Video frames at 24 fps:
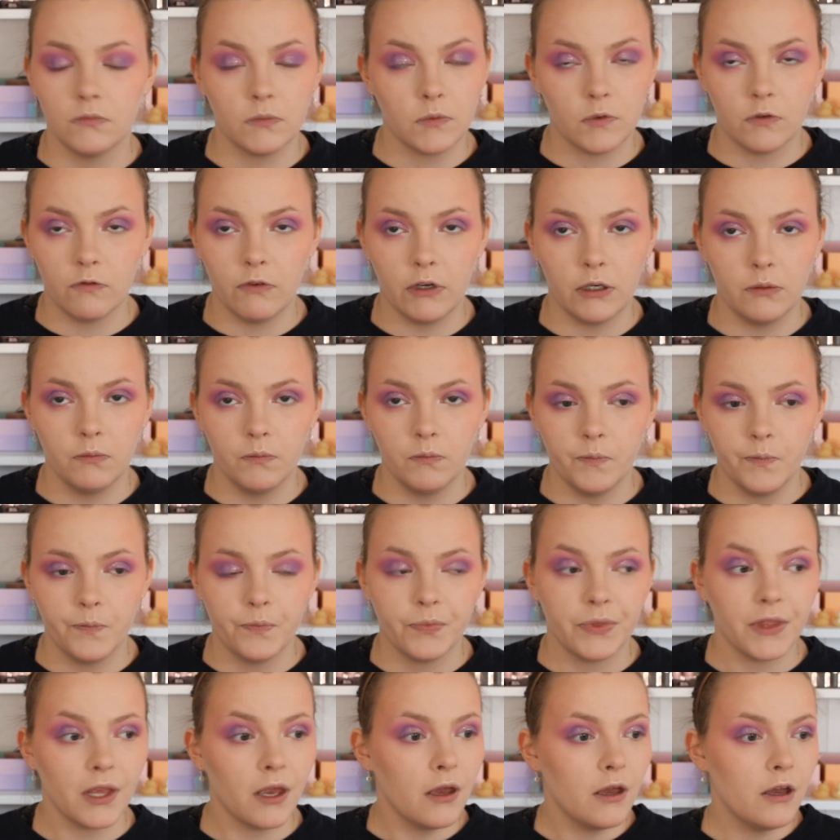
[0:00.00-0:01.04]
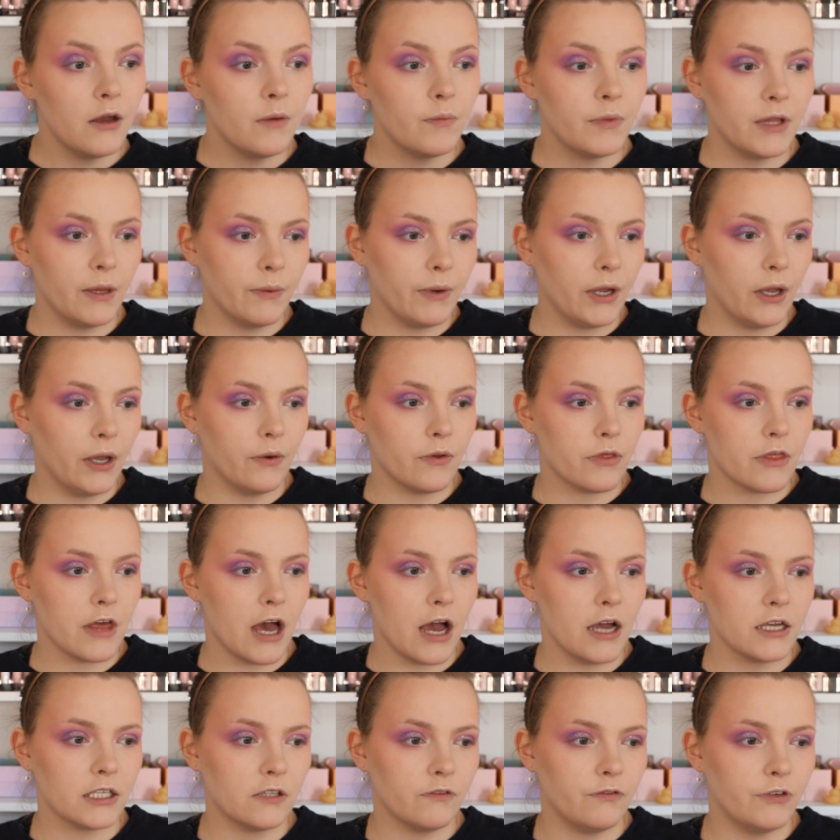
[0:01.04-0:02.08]
It's fine. But there we go,
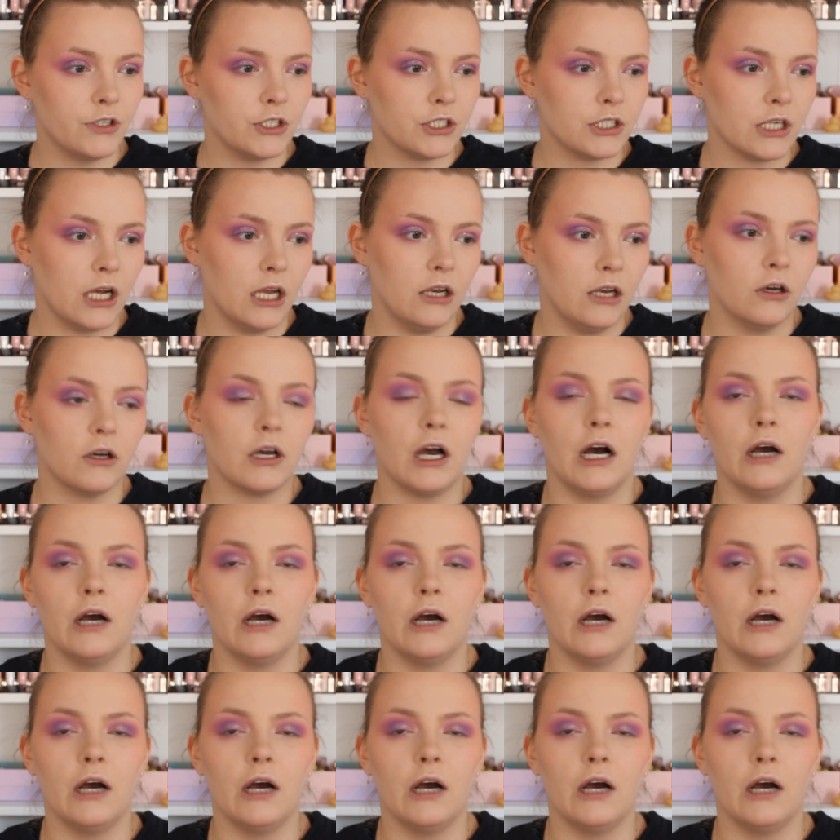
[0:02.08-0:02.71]
that is the finished eye look.